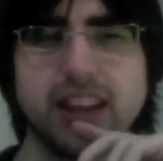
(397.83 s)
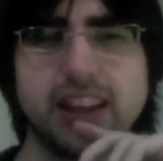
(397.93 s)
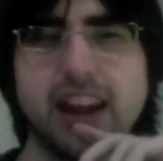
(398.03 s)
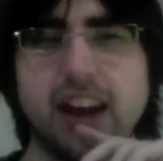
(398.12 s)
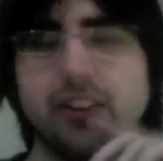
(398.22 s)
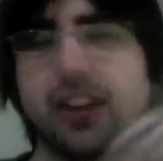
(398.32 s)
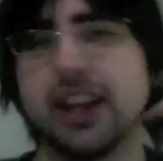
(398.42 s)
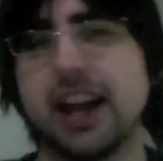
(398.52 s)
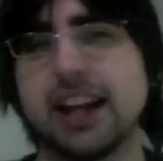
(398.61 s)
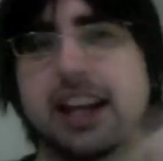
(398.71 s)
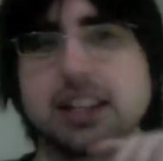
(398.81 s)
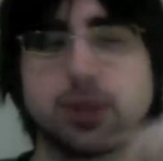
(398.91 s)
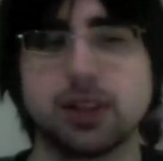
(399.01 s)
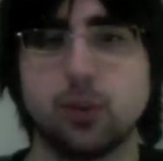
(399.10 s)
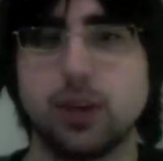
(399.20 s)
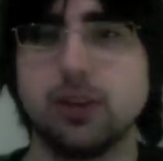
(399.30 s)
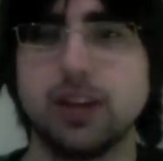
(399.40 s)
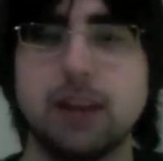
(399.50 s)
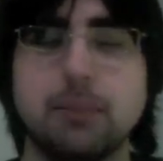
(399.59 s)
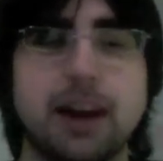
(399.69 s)
not really, I guess, with the Wii U
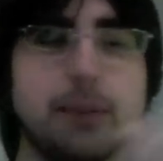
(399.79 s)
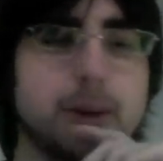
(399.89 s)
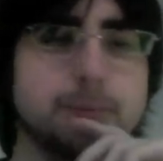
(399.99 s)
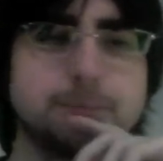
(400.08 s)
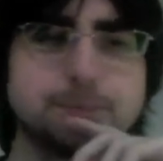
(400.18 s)
gamepad. But